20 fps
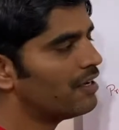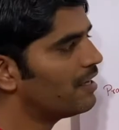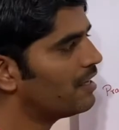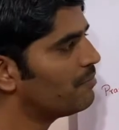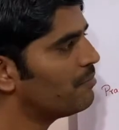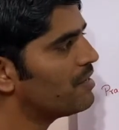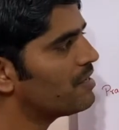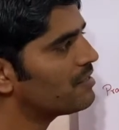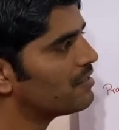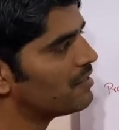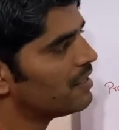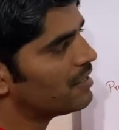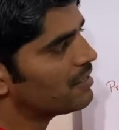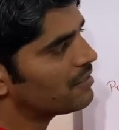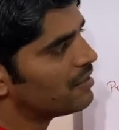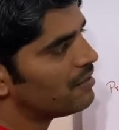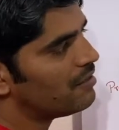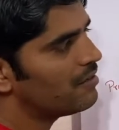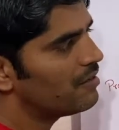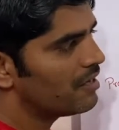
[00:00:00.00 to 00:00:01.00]
it means there is
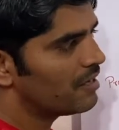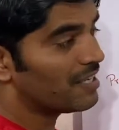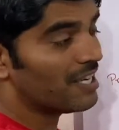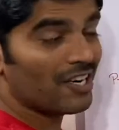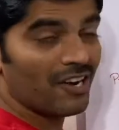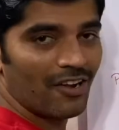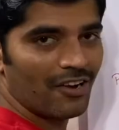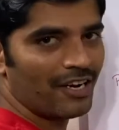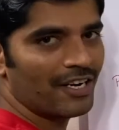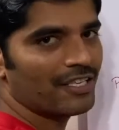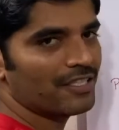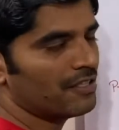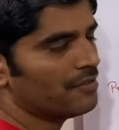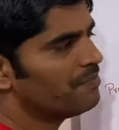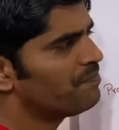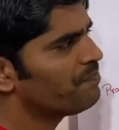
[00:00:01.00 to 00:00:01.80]
a deadlock condition.